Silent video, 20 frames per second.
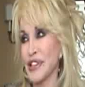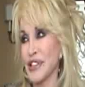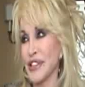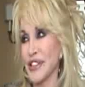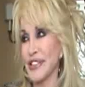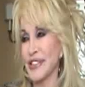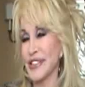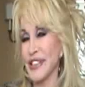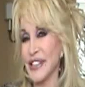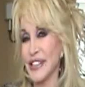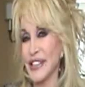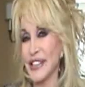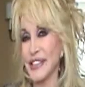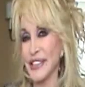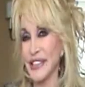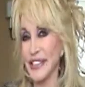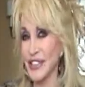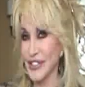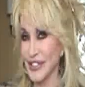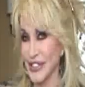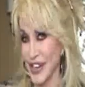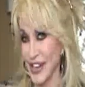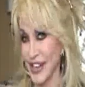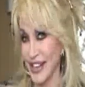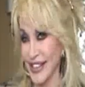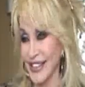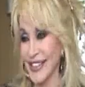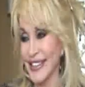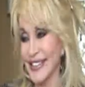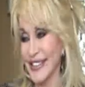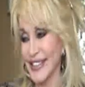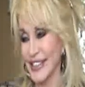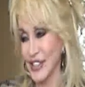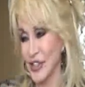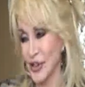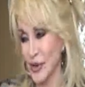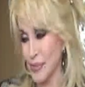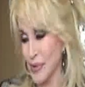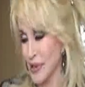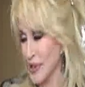be a little Dolly, and then
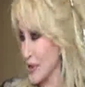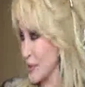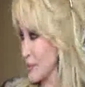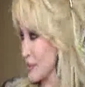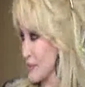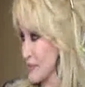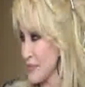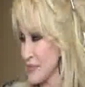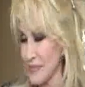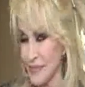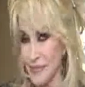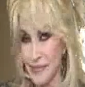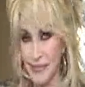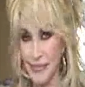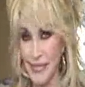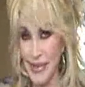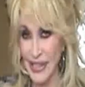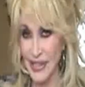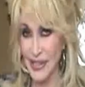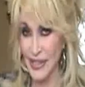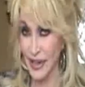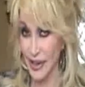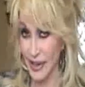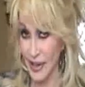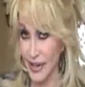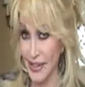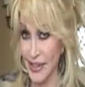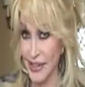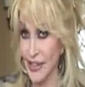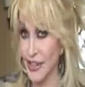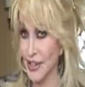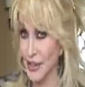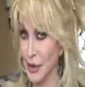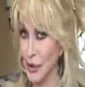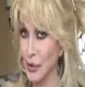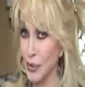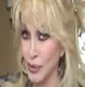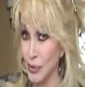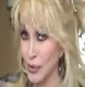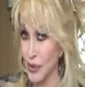there'll be a mid-Dolly, and then an
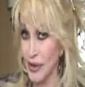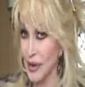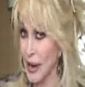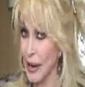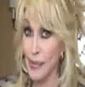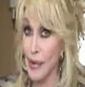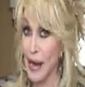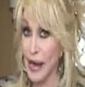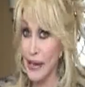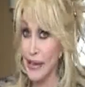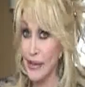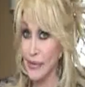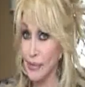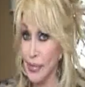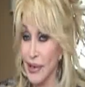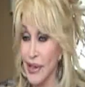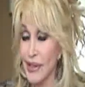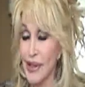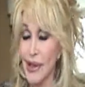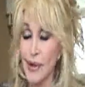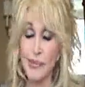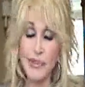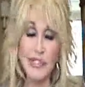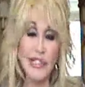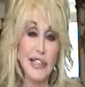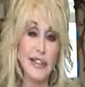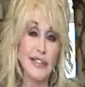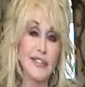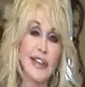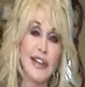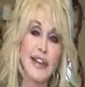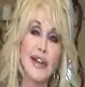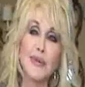old one. I might even play that myself.